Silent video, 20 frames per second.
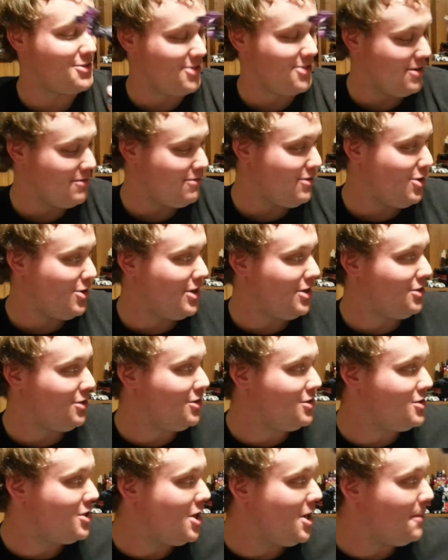let
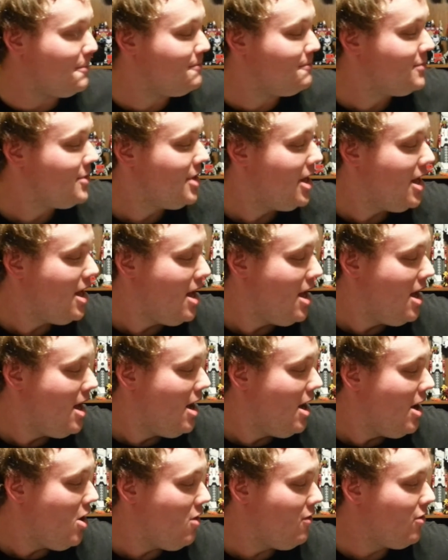Megatron fall down on the job.
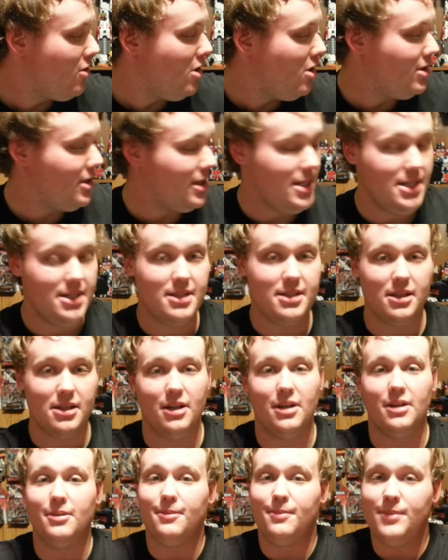
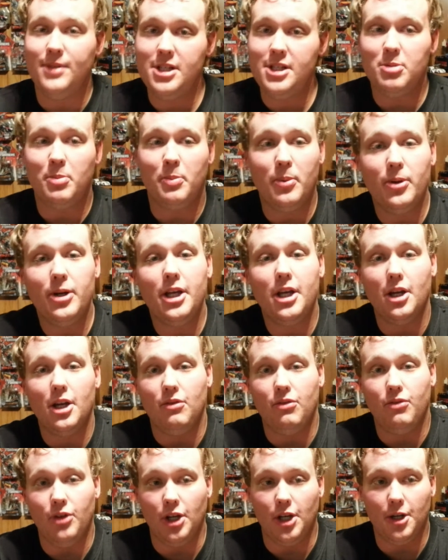Overall, he's a
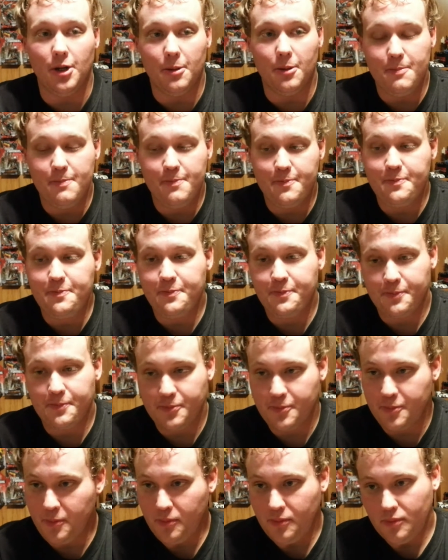pretty good figure.
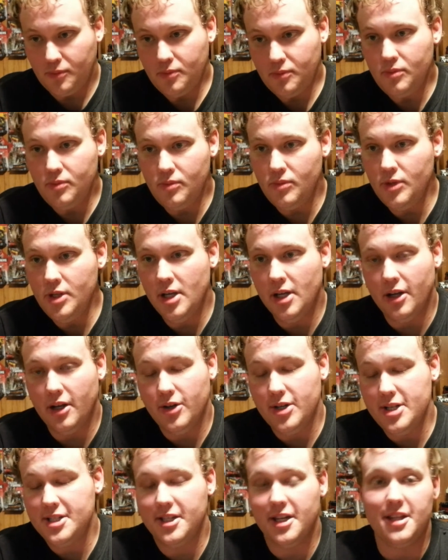
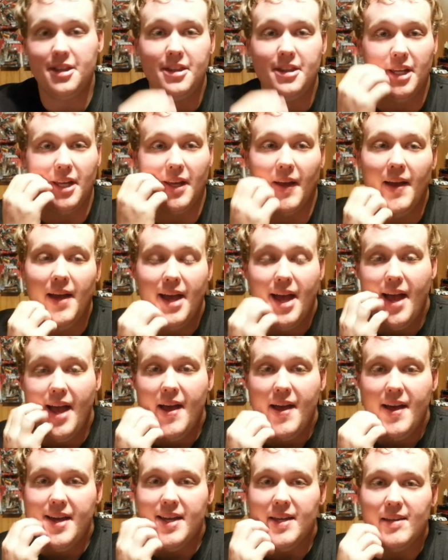He's
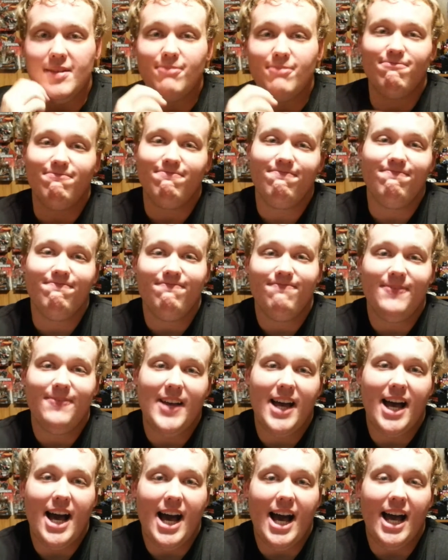nothing.
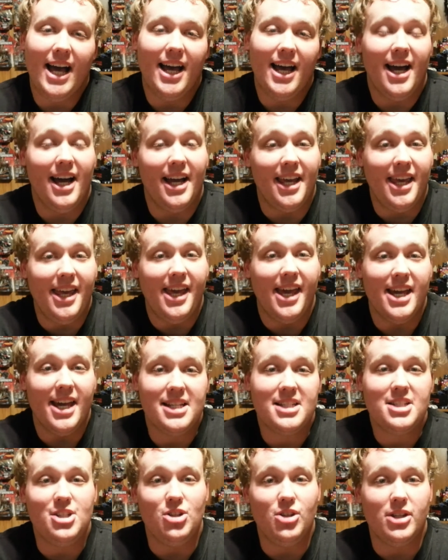
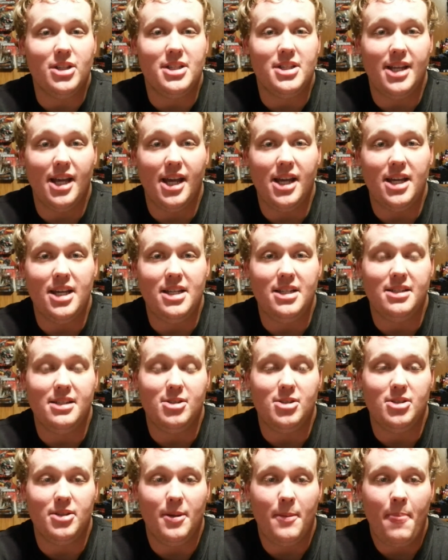I guess you could
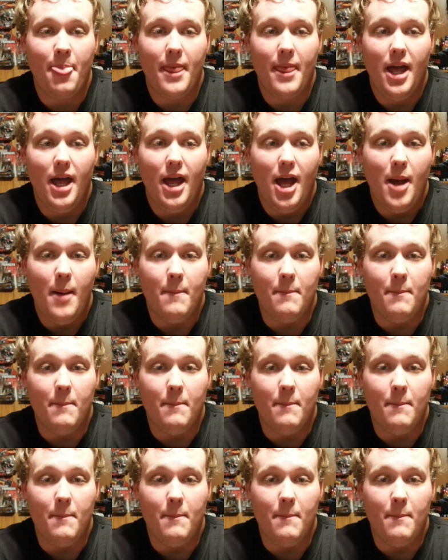say he's